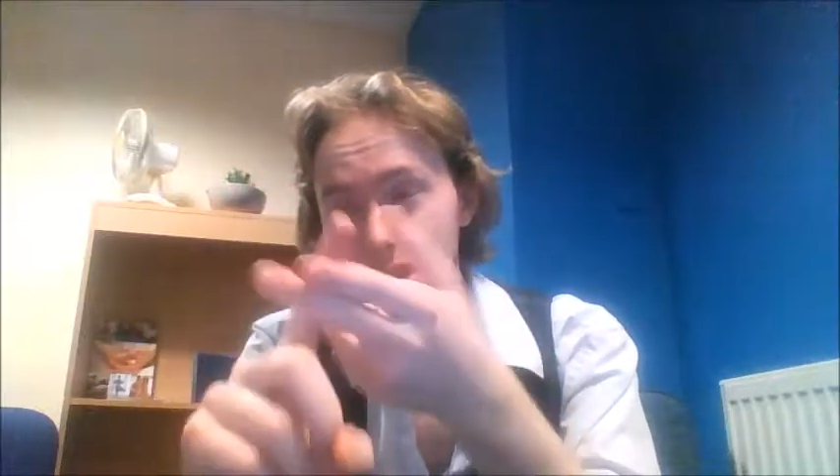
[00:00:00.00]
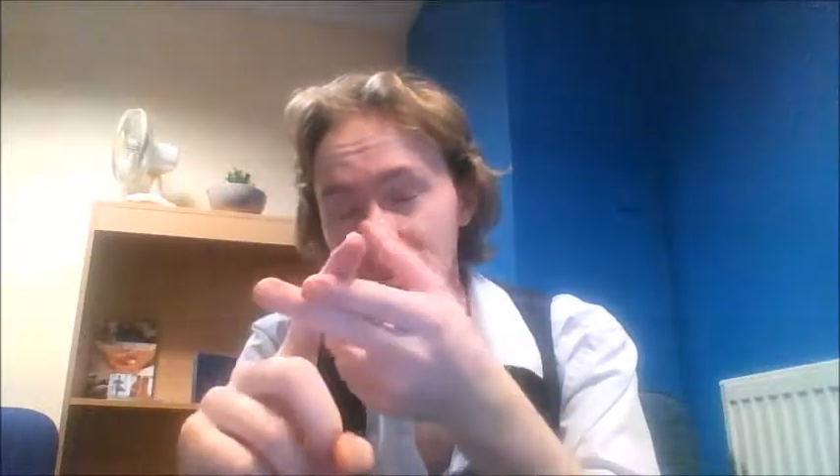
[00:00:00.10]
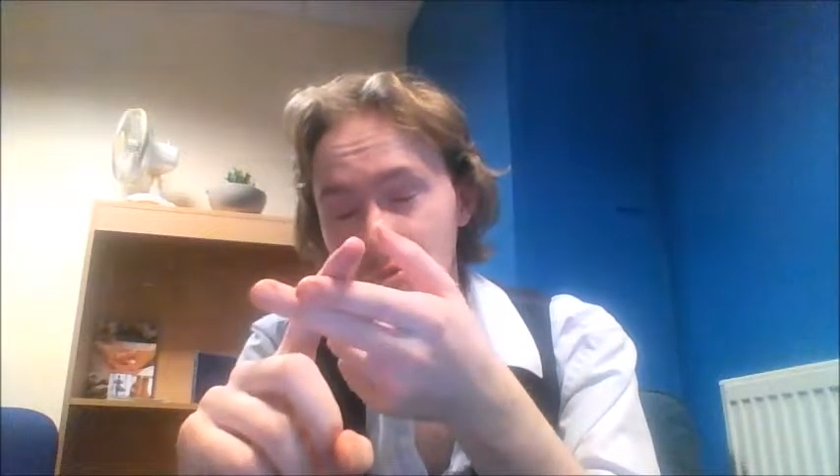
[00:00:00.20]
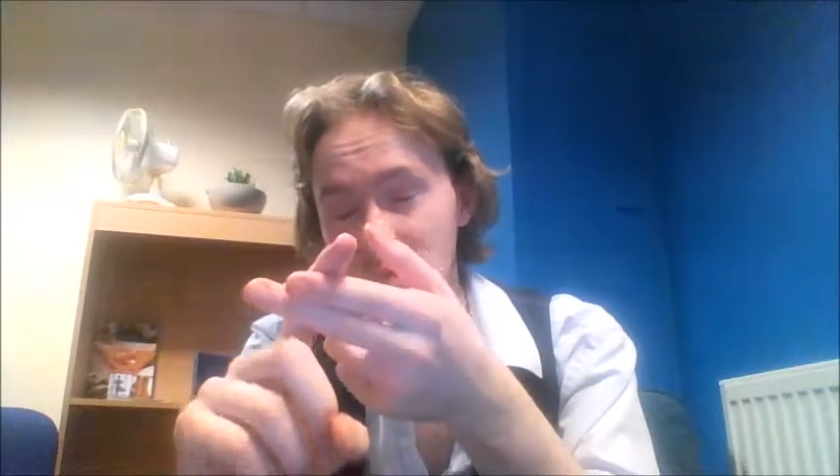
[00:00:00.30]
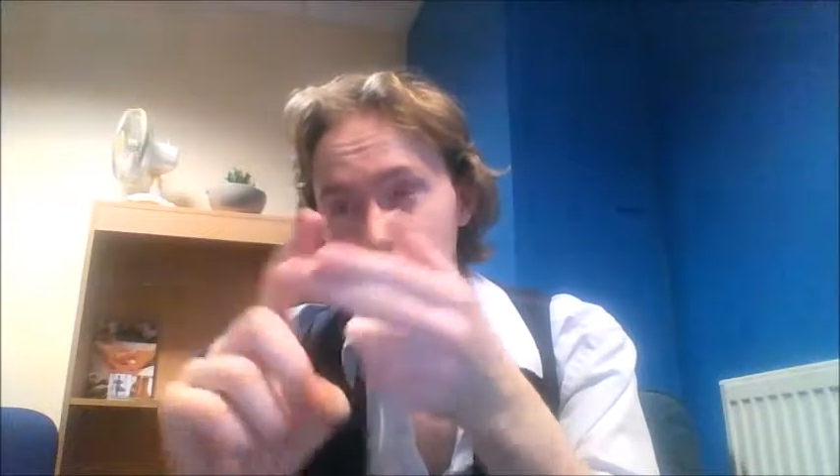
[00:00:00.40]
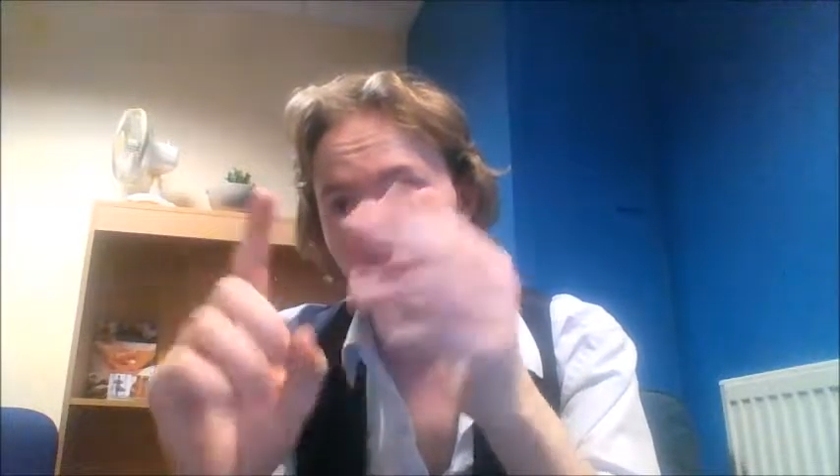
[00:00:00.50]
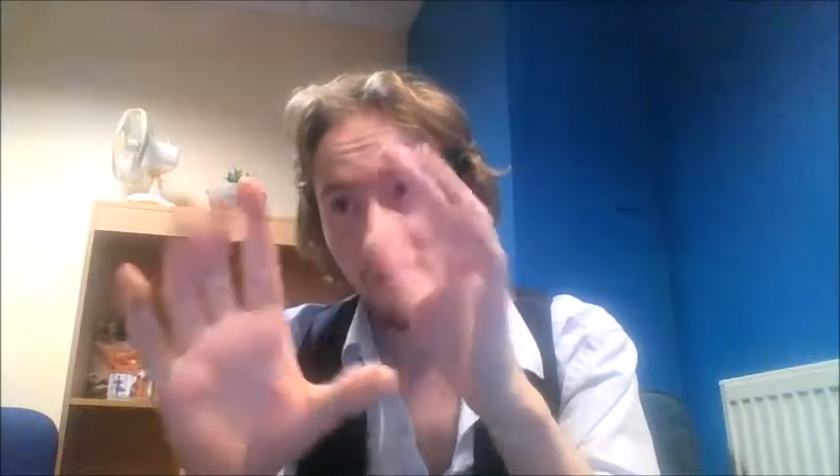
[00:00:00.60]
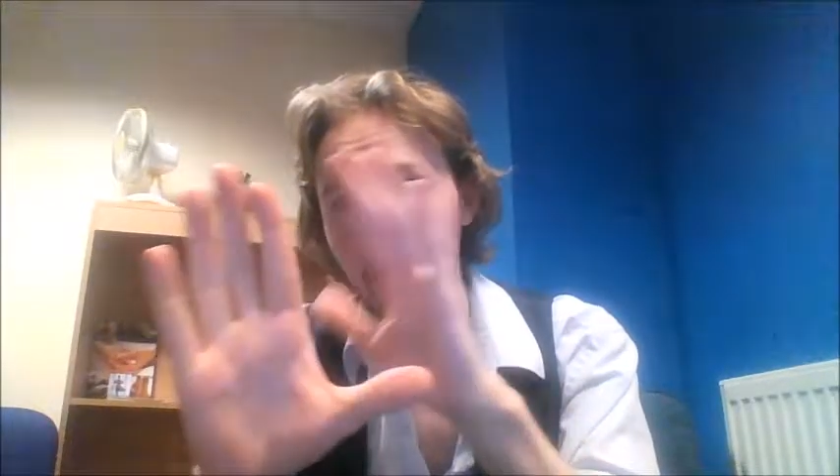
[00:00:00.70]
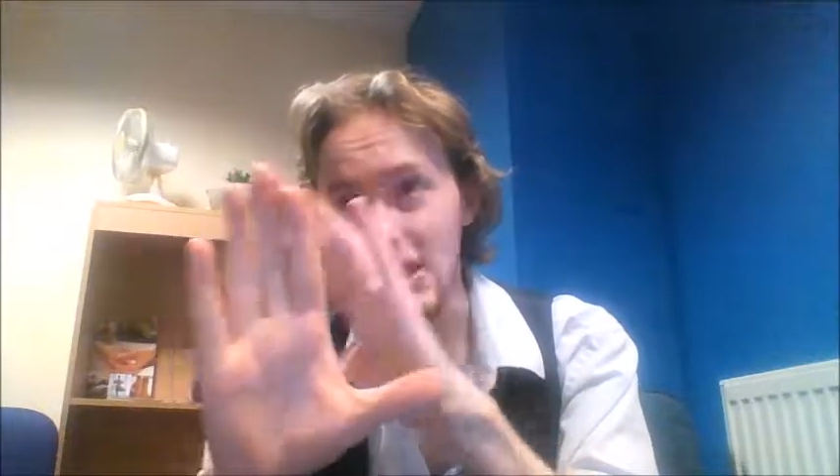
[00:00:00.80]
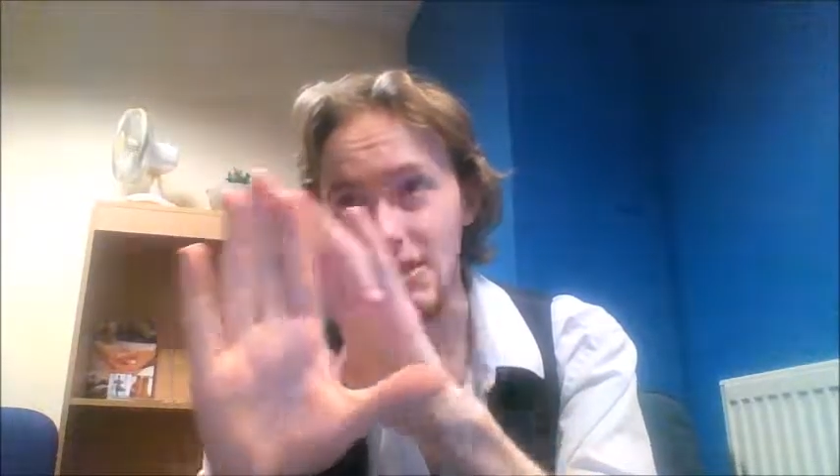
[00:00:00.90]
Edward Miller,
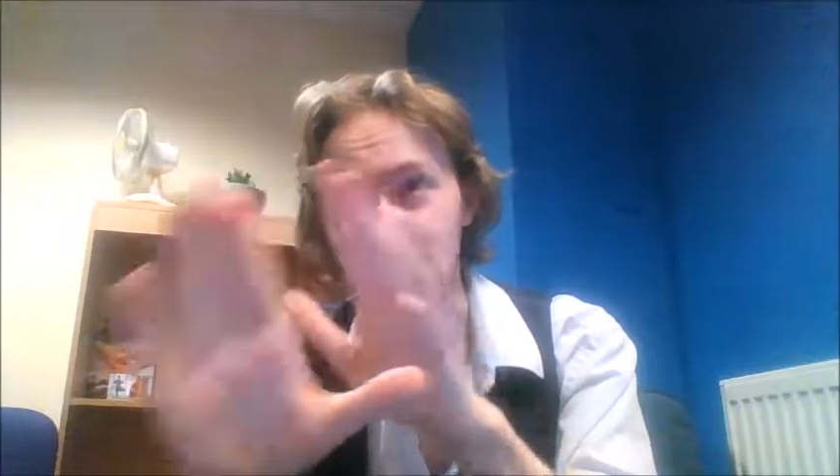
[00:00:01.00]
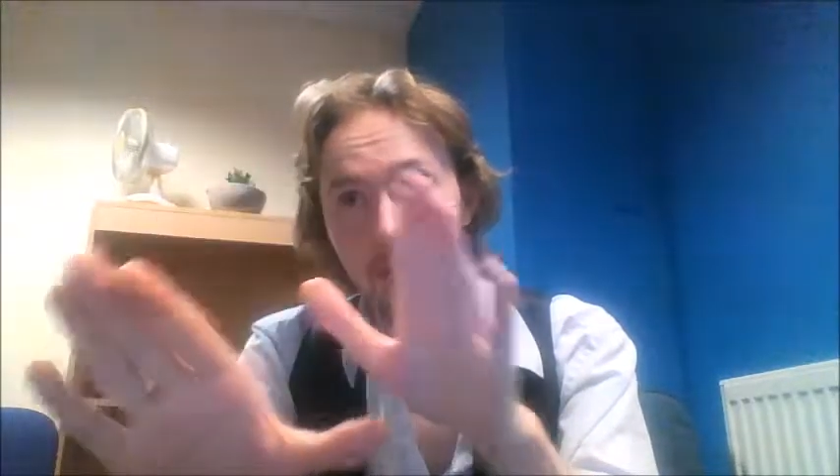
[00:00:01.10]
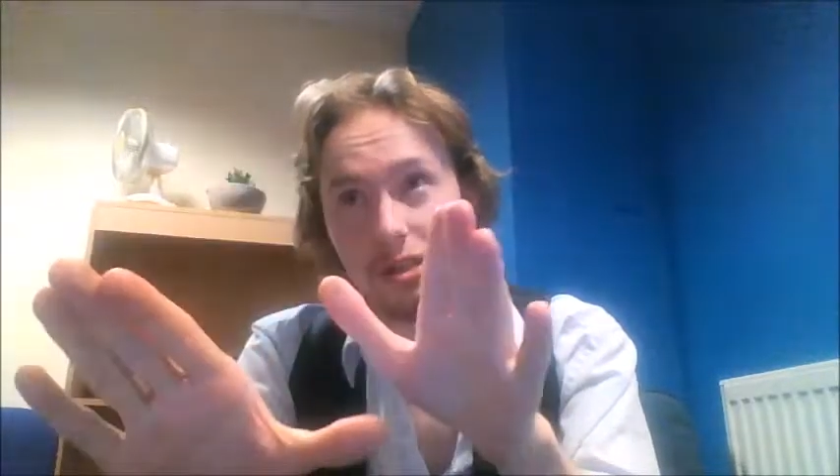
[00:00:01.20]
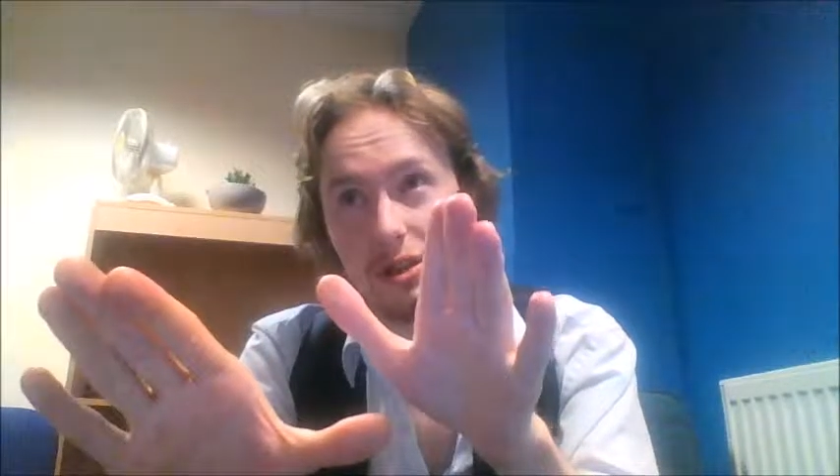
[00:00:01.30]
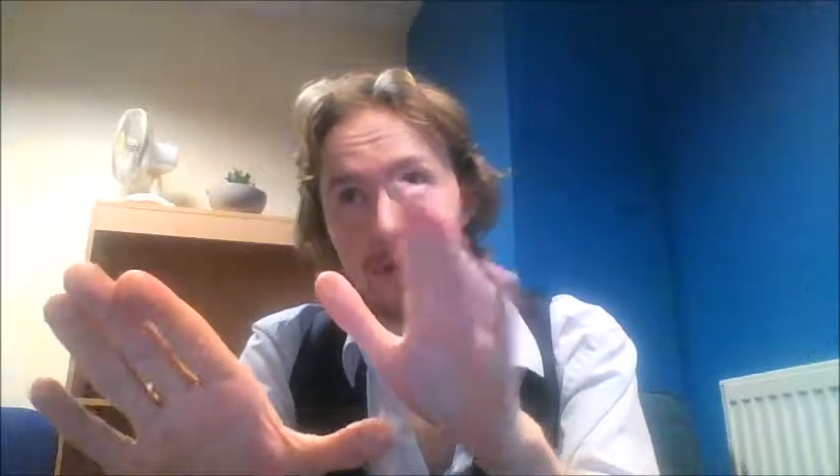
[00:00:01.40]
or any of those lot,